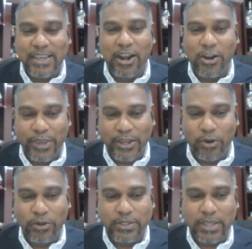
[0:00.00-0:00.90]
or looking
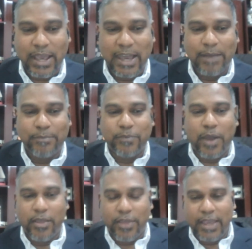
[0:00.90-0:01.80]
out
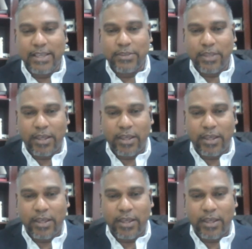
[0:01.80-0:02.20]
other